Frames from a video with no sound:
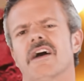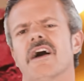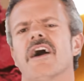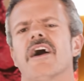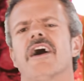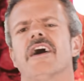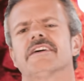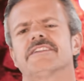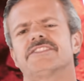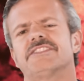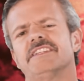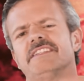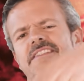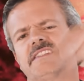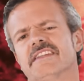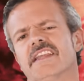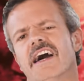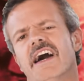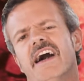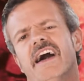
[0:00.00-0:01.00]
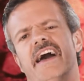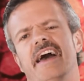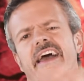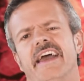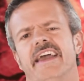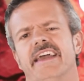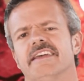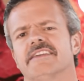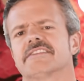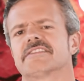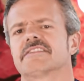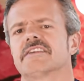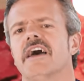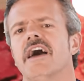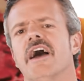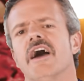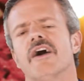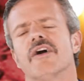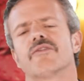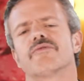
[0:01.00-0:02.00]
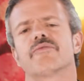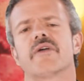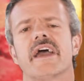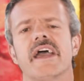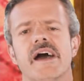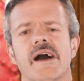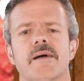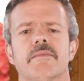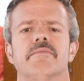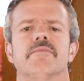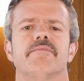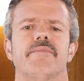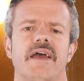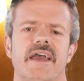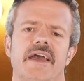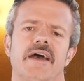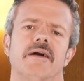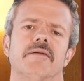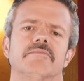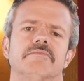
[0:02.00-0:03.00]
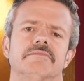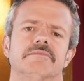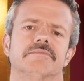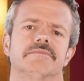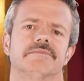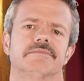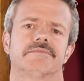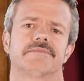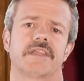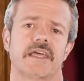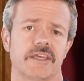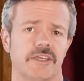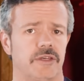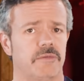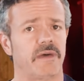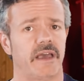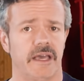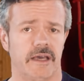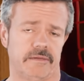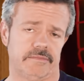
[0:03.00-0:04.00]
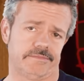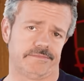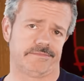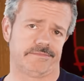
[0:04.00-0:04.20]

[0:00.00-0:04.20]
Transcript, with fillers: Ah, she's nice. Ram, bam, thank you, ma'am.